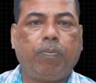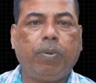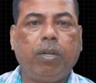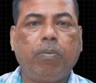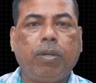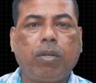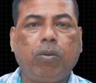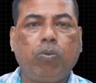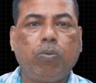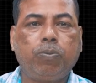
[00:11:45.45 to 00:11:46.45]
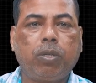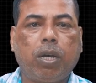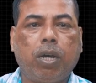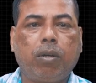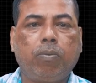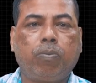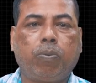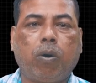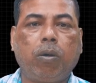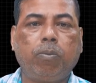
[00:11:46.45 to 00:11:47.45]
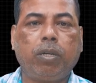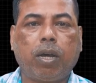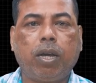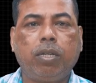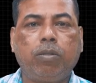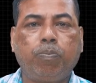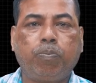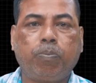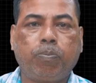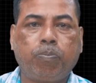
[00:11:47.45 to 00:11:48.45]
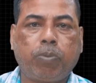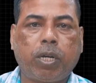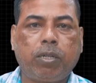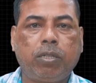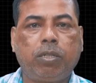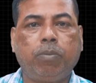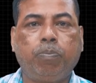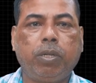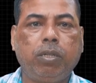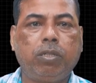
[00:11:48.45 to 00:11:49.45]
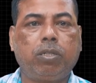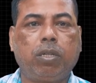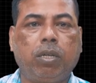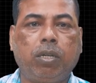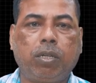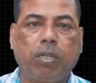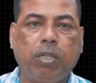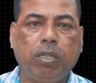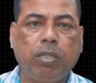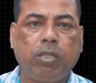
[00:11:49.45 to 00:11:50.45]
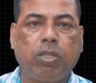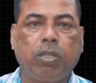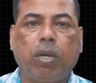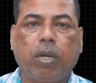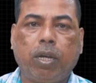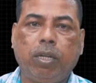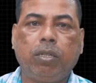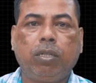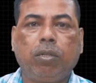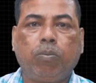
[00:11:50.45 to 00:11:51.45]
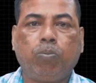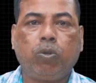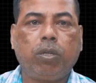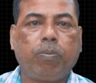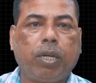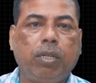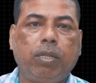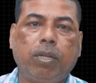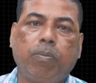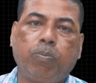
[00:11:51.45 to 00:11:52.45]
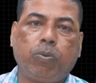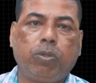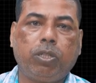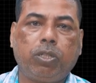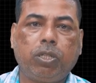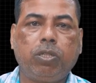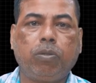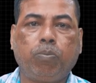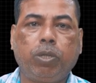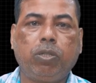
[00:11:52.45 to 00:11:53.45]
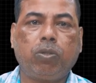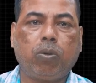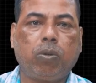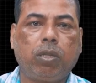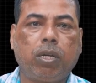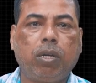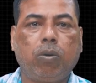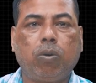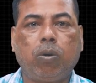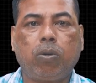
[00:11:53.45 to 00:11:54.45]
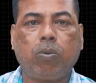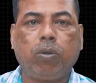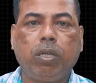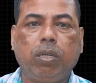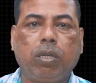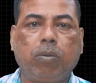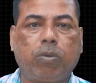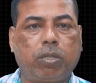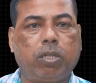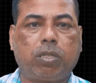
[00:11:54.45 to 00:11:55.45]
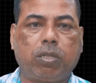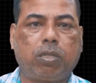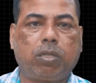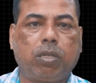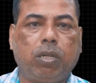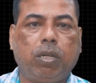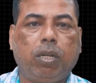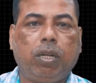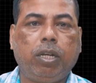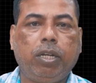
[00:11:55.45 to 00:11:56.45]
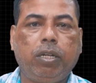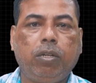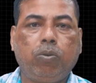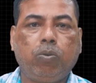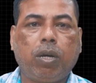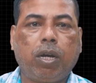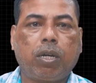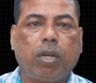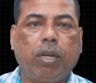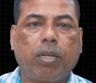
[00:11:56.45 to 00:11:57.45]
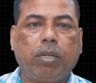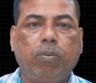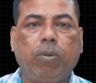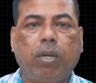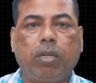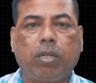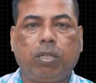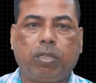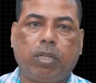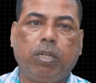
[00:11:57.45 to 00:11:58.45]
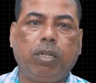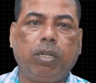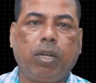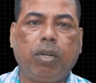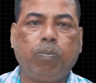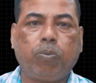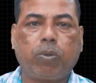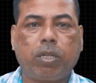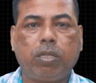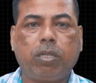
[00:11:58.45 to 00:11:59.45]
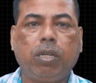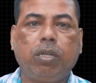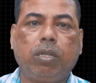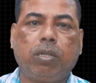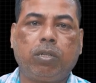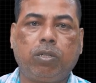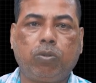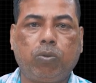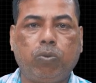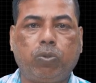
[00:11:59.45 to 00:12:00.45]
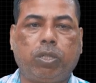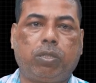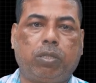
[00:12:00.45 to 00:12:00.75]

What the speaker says: Feedback loops are formed as participants reach and modify their positions based on the ongoing conversations, leading to a collective understanding and potential resolution.